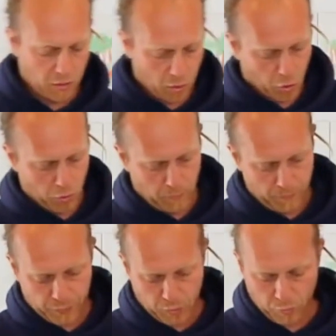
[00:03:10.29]
oil.
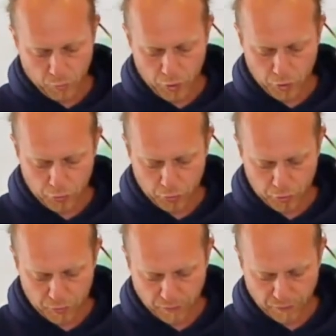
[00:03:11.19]
We're going to
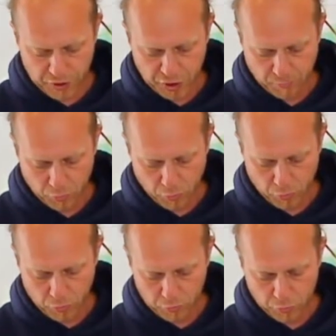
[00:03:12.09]
use vegetable
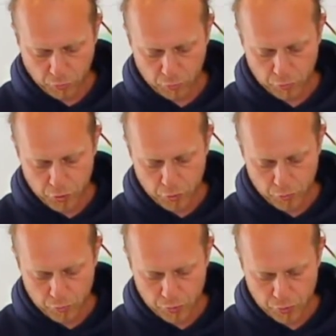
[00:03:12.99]
oil. Don't
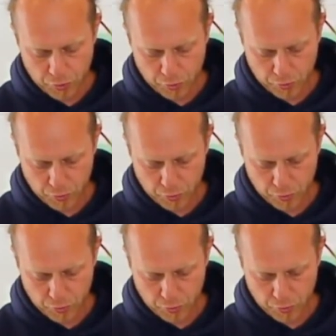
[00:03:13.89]
use